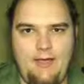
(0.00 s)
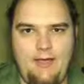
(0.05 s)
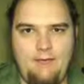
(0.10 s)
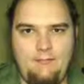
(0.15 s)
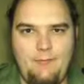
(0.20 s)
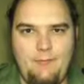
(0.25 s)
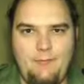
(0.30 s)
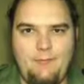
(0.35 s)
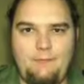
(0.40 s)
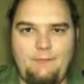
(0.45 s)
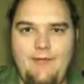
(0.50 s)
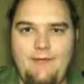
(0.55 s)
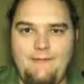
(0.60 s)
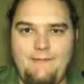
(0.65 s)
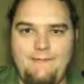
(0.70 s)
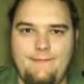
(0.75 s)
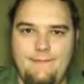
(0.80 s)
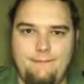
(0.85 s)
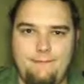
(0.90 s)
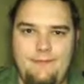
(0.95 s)
I'm going to
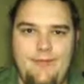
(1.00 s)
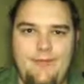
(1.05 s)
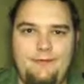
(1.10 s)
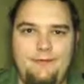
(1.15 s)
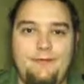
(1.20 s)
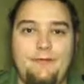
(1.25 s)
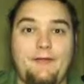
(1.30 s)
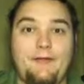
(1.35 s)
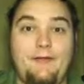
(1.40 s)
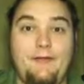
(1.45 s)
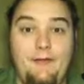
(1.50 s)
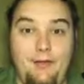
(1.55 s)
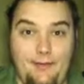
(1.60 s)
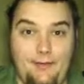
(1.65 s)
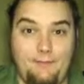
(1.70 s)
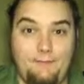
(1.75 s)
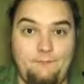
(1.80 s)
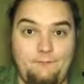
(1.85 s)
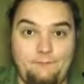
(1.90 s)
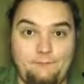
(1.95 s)
beat somebody with a
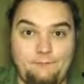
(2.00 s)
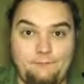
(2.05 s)
club.